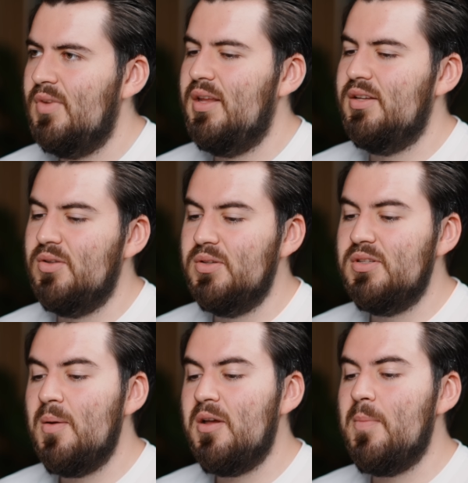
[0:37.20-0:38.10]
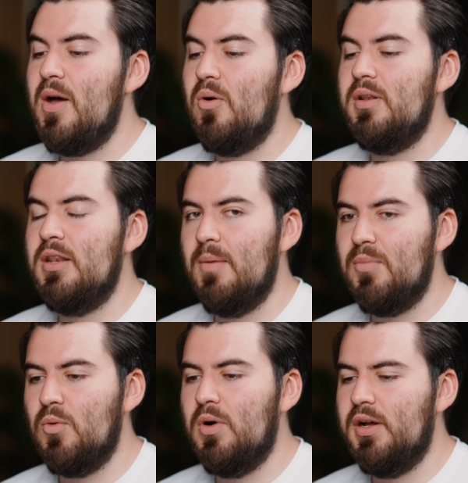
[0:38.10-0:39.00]
Yeah. So let's talk about
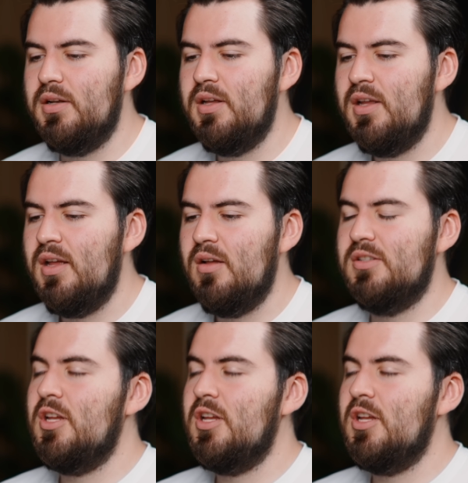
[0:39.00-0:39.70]
number one. Let's